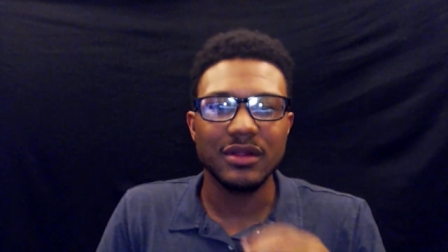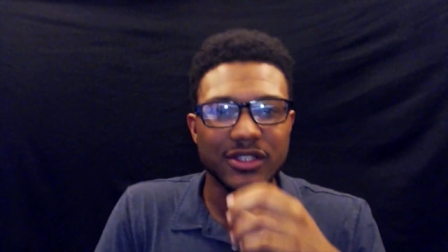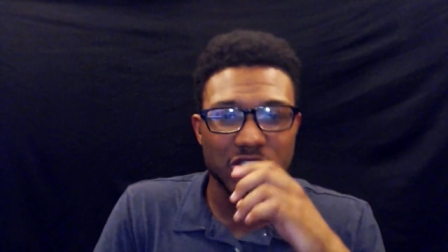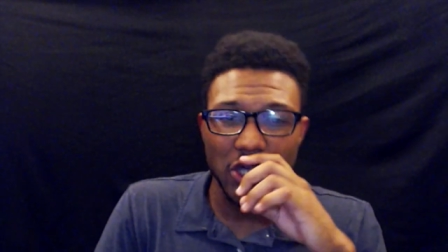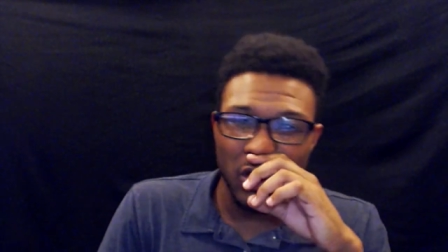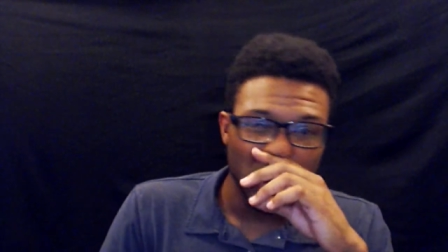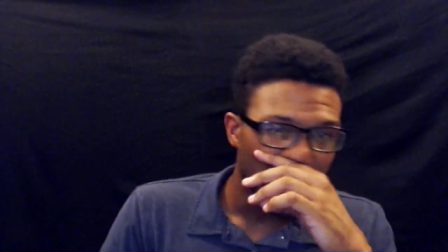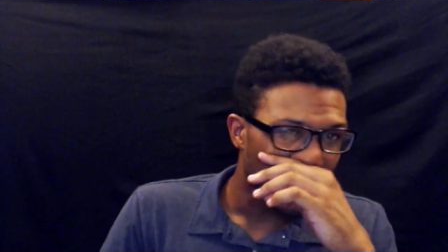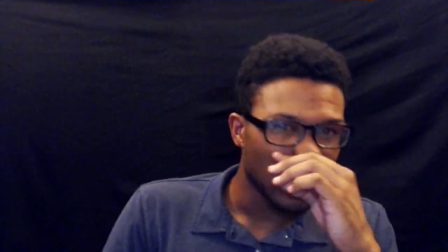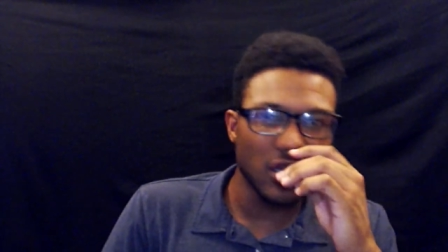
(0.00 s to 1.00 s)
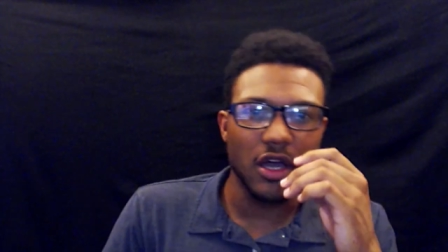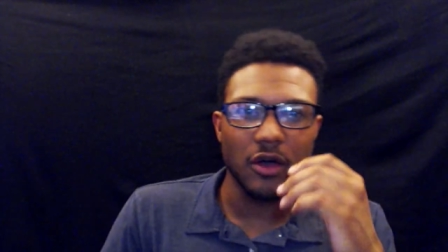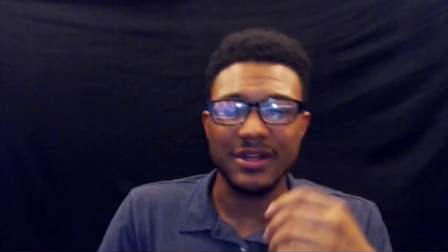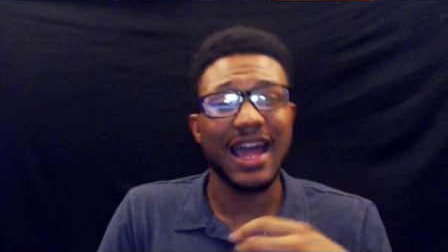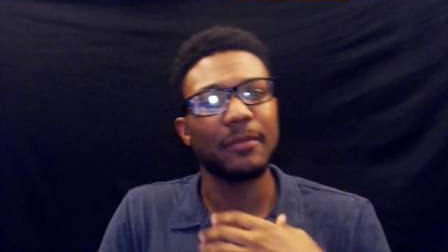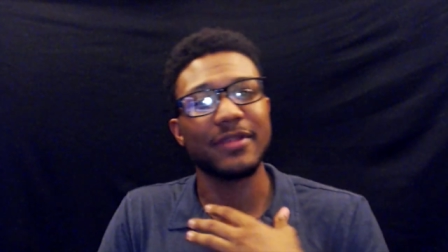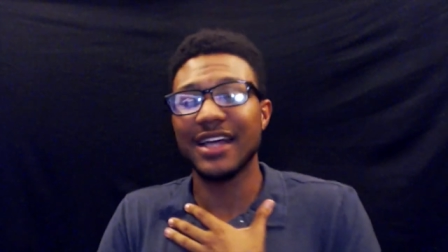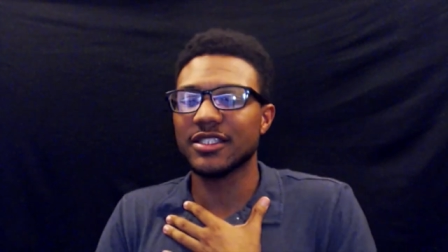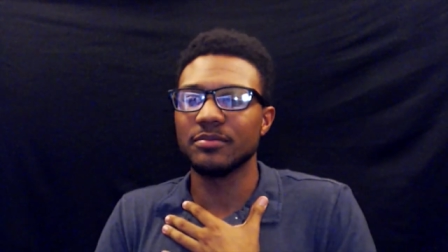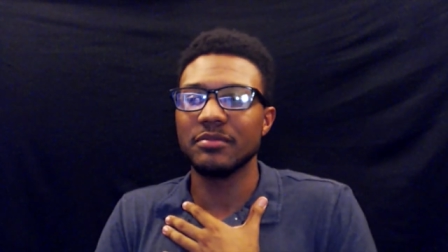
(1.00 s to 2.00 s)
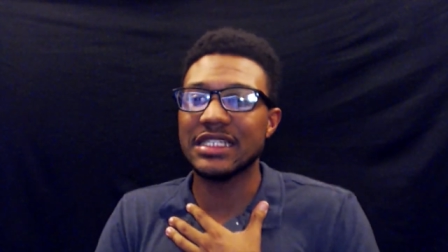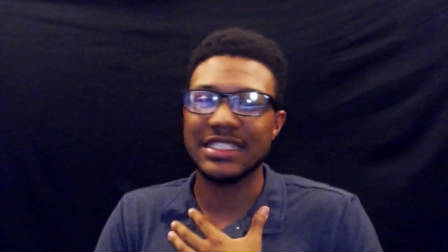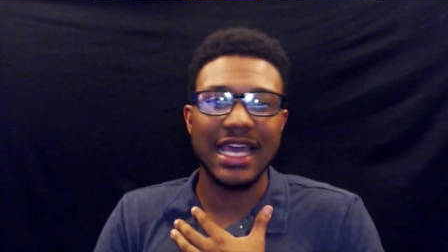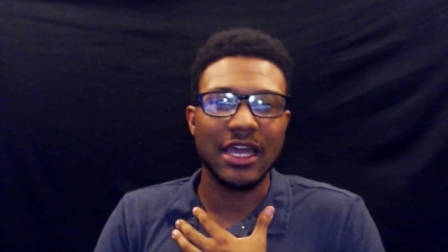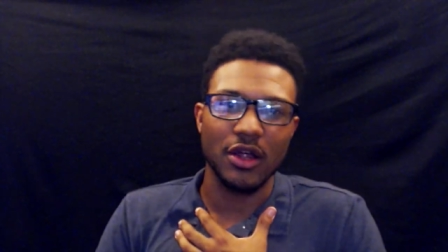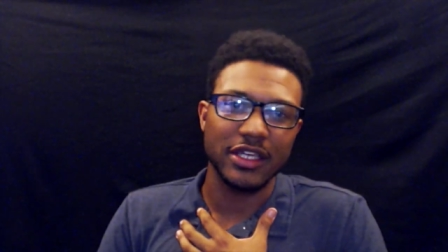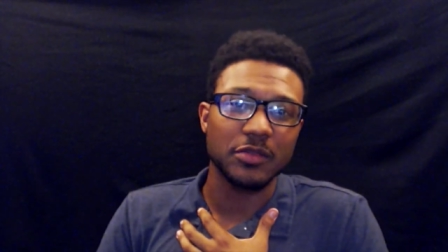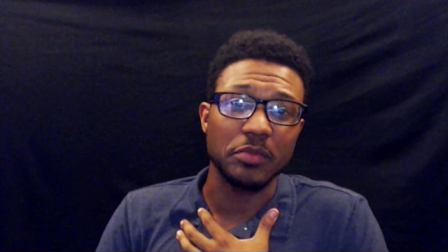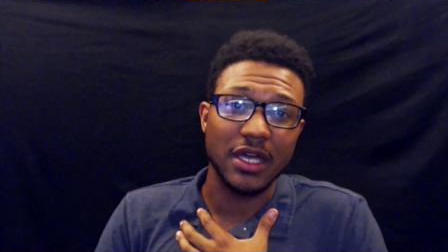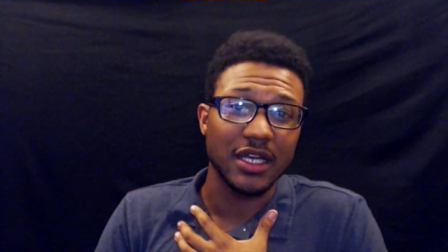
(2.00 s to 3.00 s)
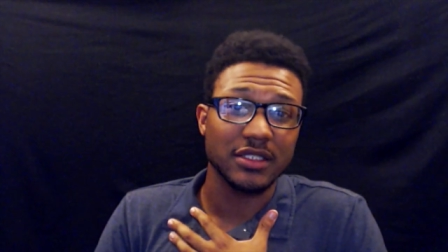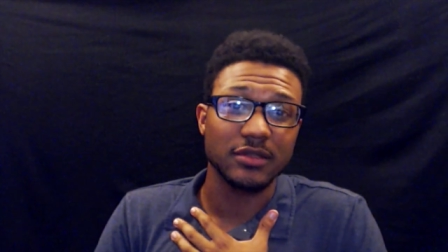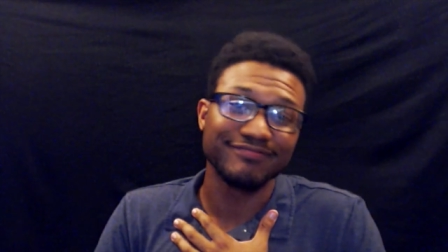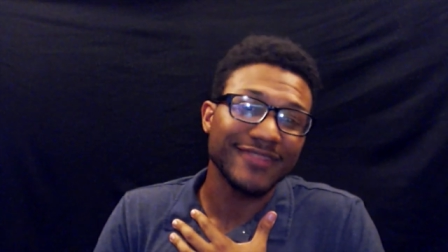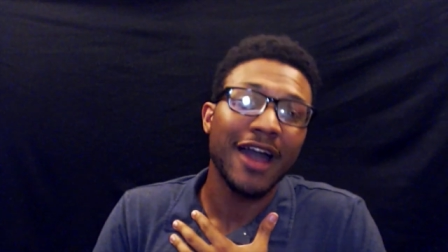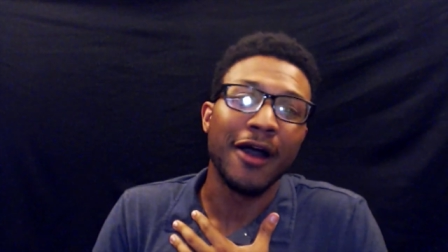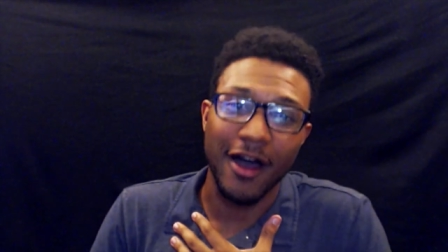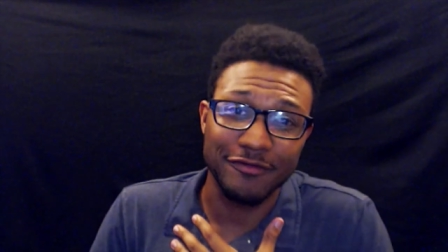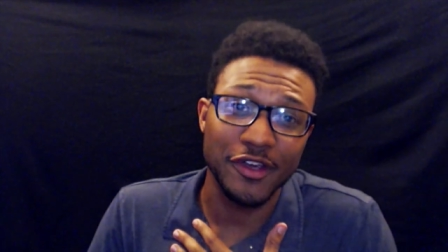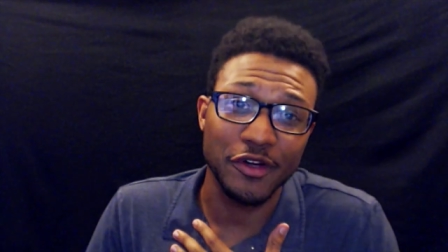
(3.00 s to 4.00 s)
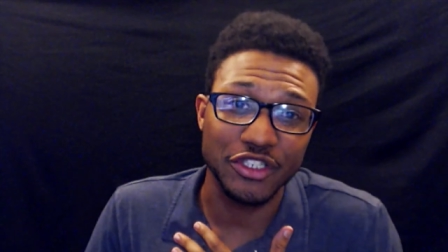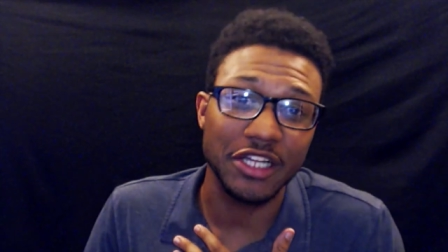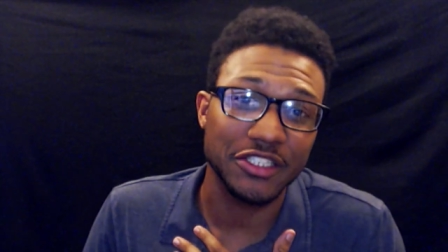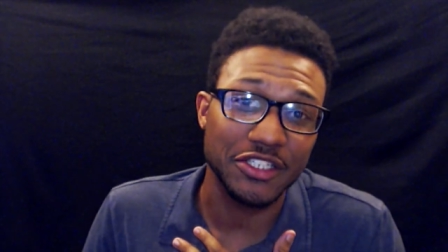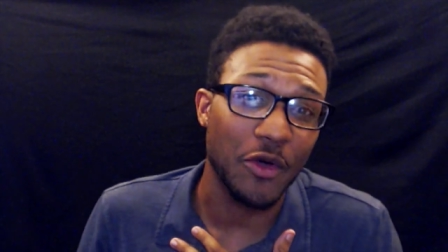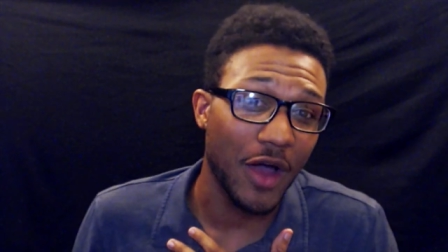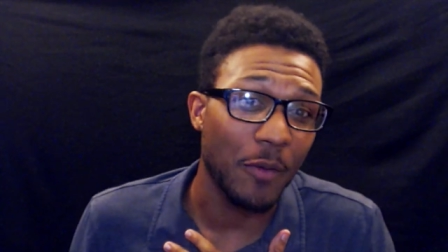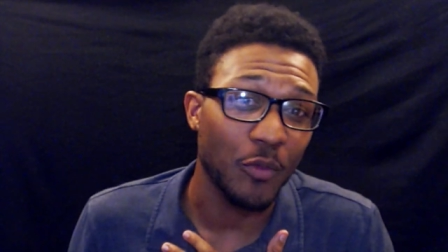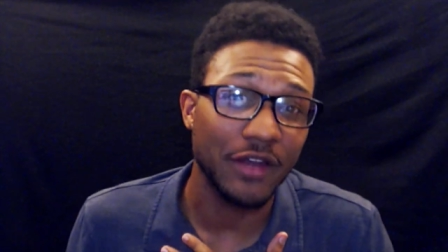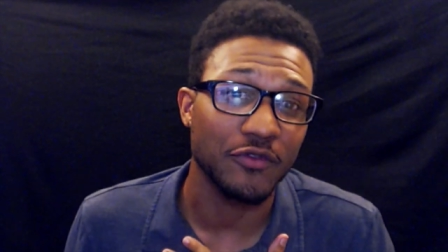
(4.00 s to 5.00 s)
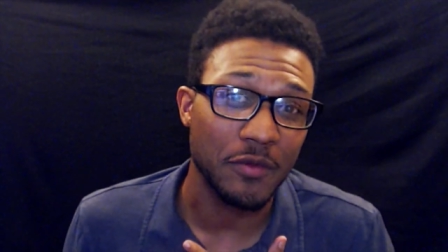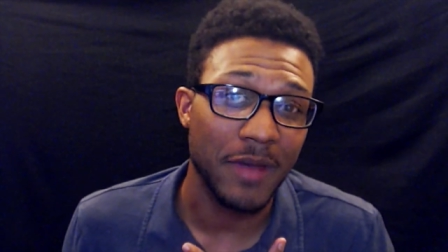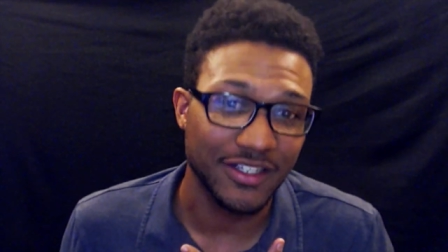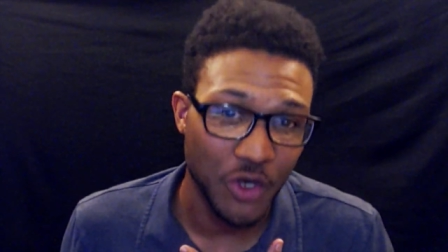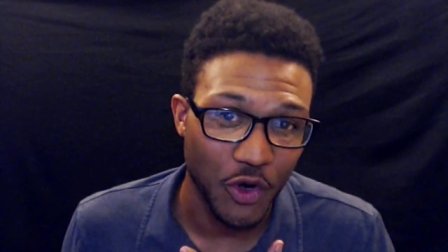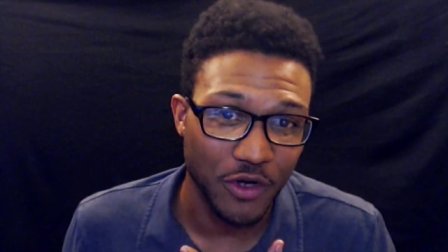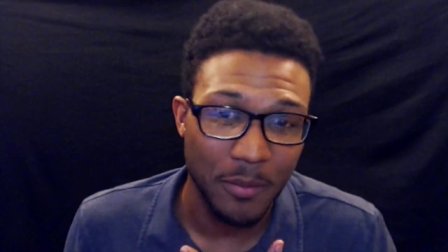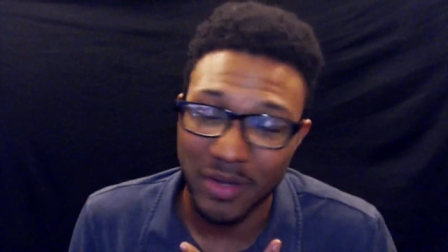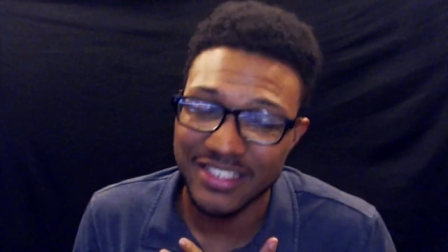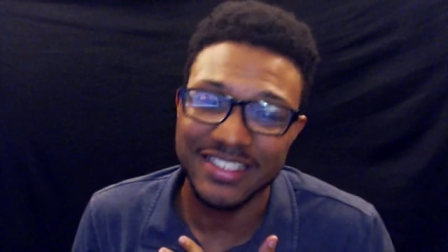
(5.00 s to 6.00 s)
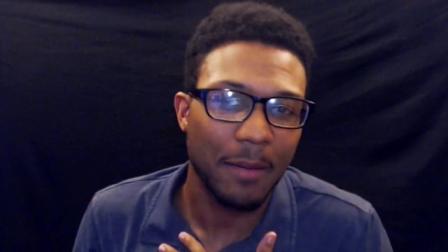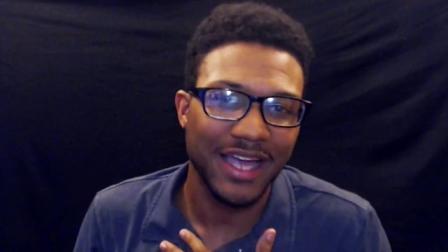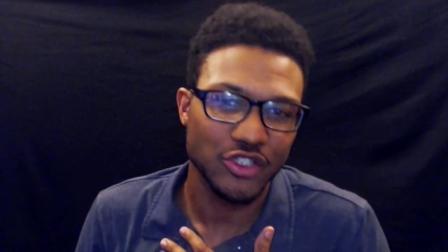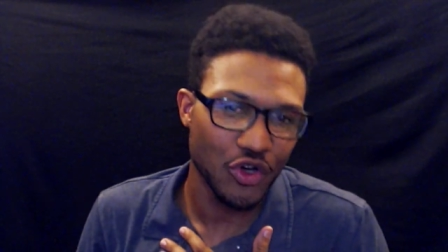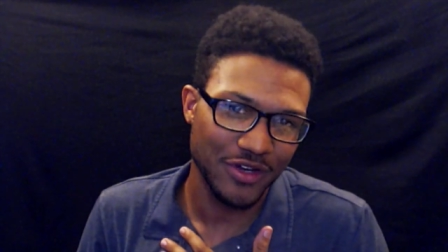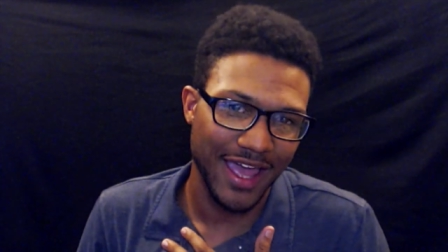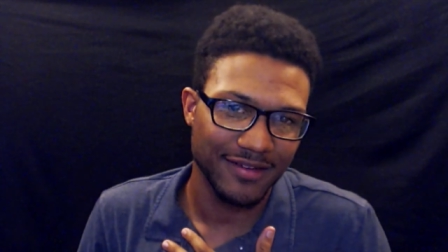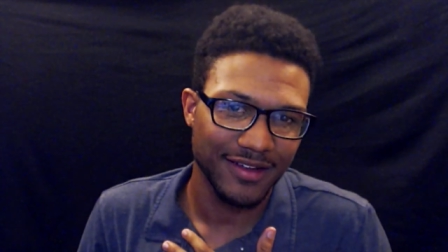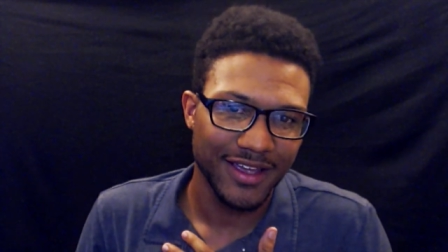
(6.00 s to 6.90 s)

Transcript: So, you know, not, that's me saying all this because I'm very jealous and I'm waiting for my turn, but it's not my turn yet.